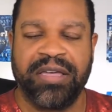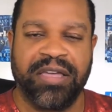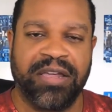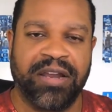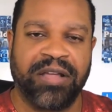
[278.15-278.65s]

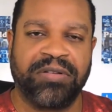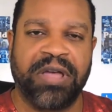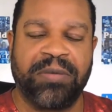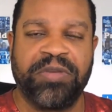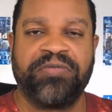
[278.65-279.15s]
And I'll,
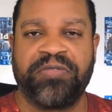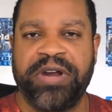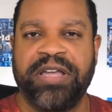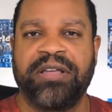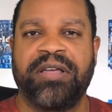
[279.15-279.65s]
I'll be
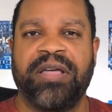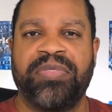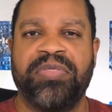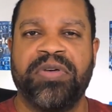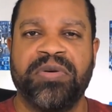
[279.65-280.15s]
frank,
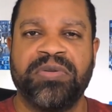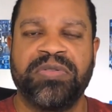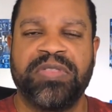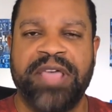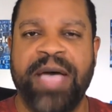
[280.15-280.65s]

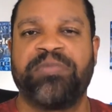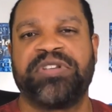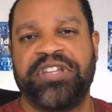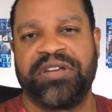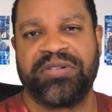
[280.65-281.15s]
though, that
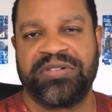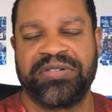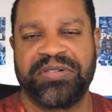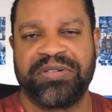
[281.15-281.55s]
particular